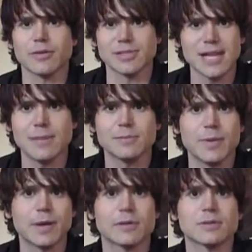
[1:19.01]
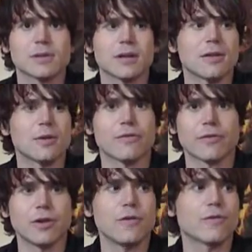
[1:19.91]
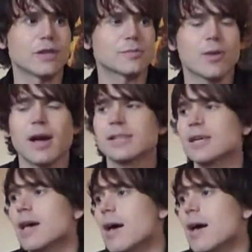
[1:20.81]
same speaker is going to do it for you for this price,